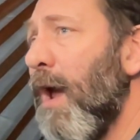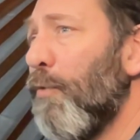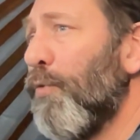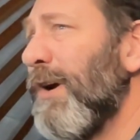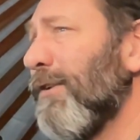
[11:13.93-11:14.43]

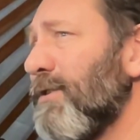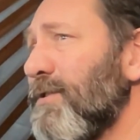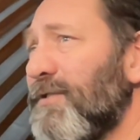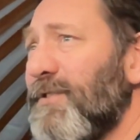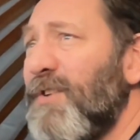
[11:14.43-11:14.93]
Real
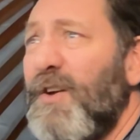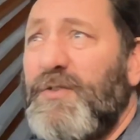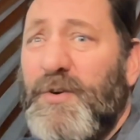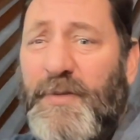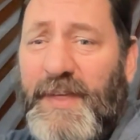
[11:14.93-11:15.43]
users
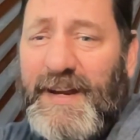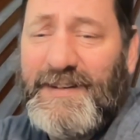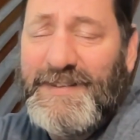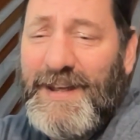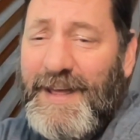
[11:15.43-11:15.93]
do
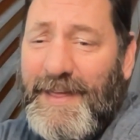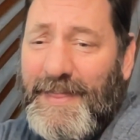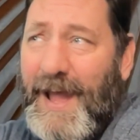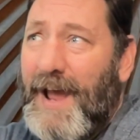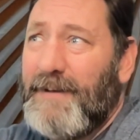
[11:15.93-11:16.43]
things
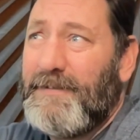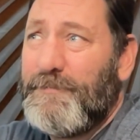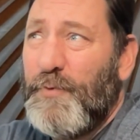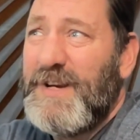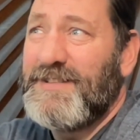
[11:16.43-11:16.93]
that
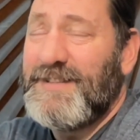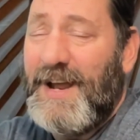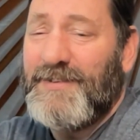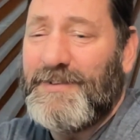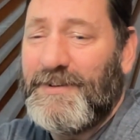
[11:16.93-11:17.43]
we as
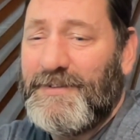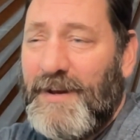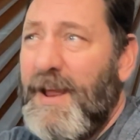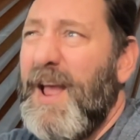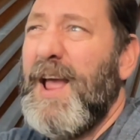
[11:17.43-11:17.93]
testers,
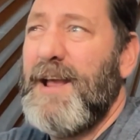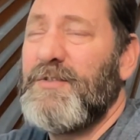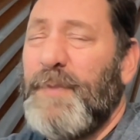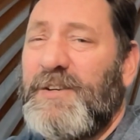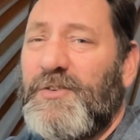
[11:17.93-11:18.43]
as
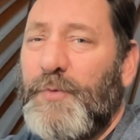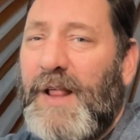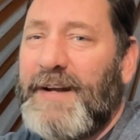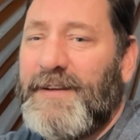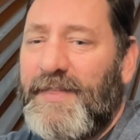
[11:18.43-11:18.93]
much as we
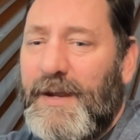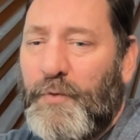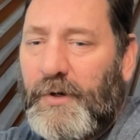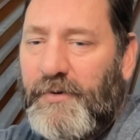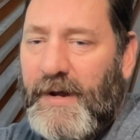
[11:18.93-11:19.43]
like to think
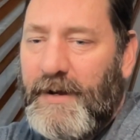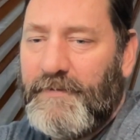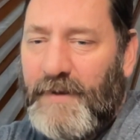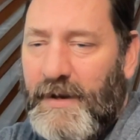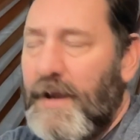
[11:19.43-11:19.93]
we're
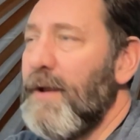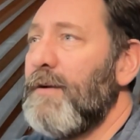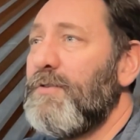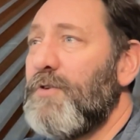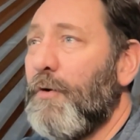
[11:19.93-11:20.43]
creative,
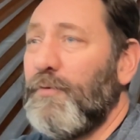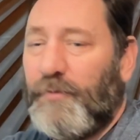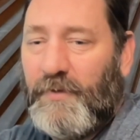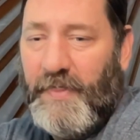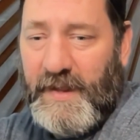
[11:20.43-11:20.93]

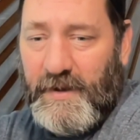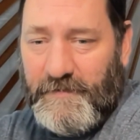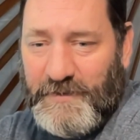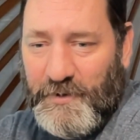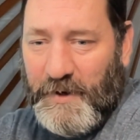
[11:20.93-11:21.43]
don't think
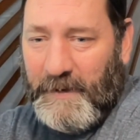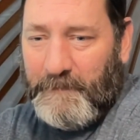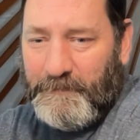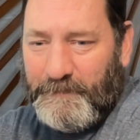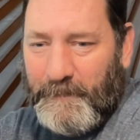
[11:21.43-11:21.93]
of doing.
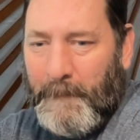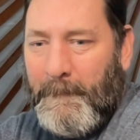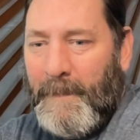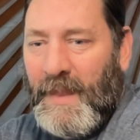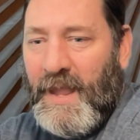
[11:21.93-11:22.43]

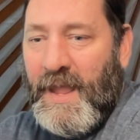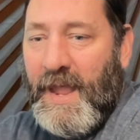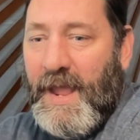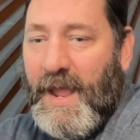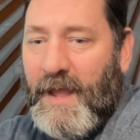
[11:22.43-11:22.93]

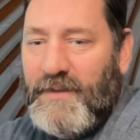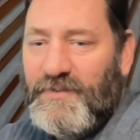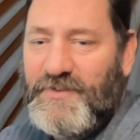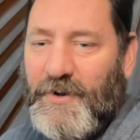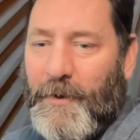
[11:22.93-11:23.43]

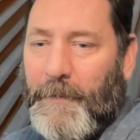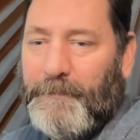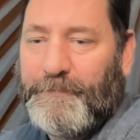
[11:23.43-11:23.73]
So,